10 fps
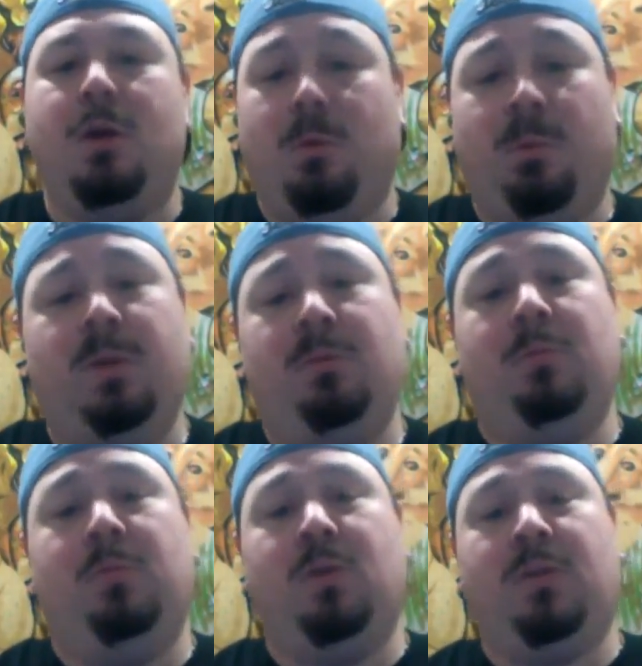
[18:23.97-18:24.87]
Well,
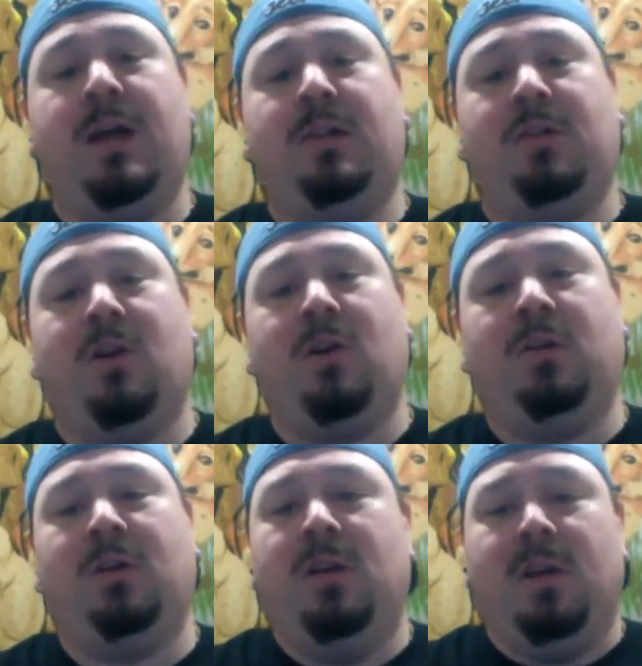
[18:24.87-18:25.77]
Binghamton took that to
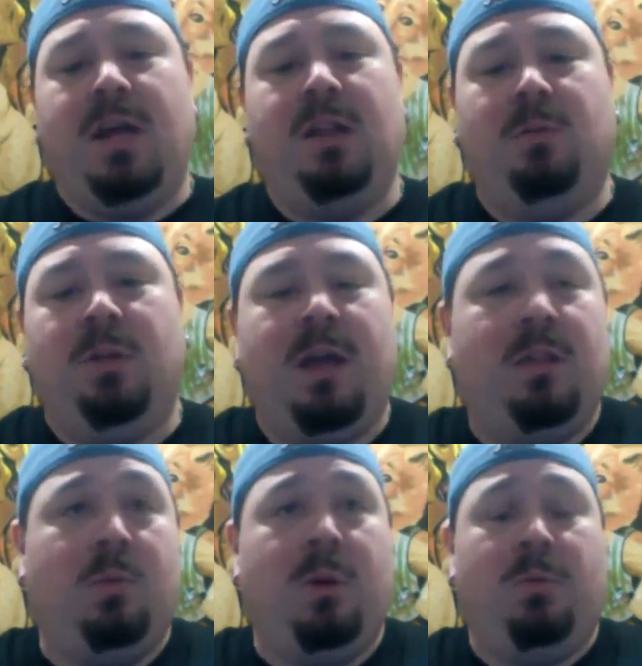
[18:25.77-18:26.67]
heart, and they really had
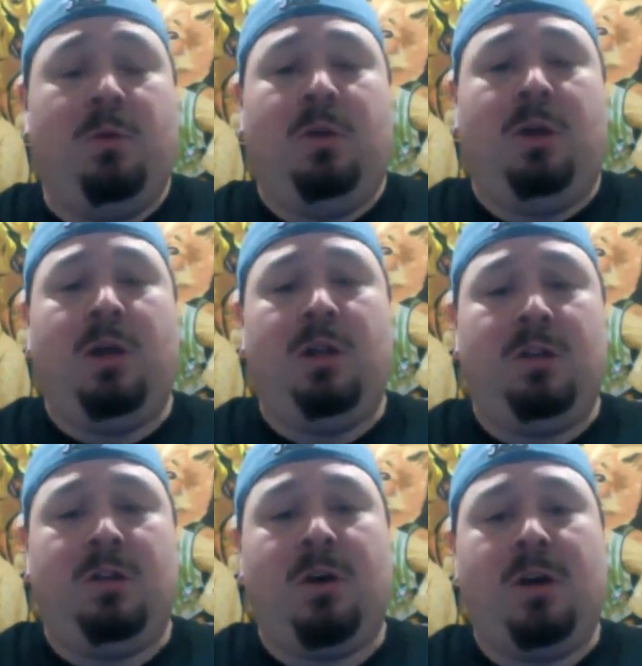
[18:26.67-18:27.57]
their way with Utica in the
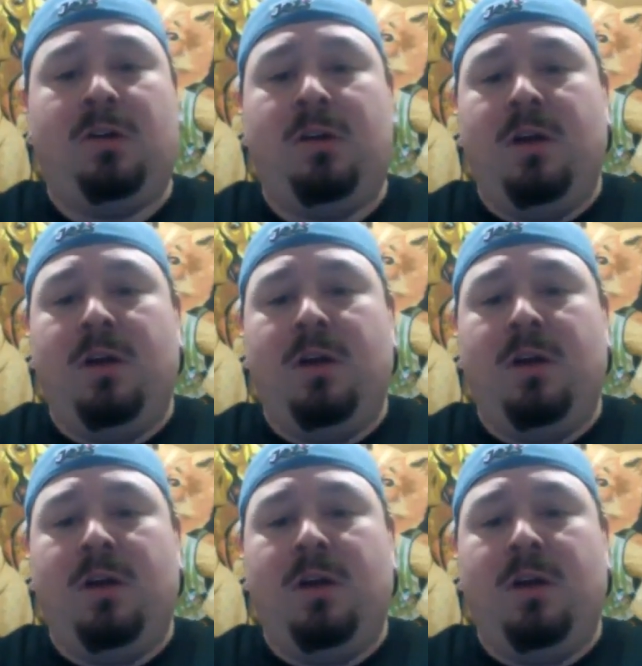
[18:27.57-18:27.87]
dot.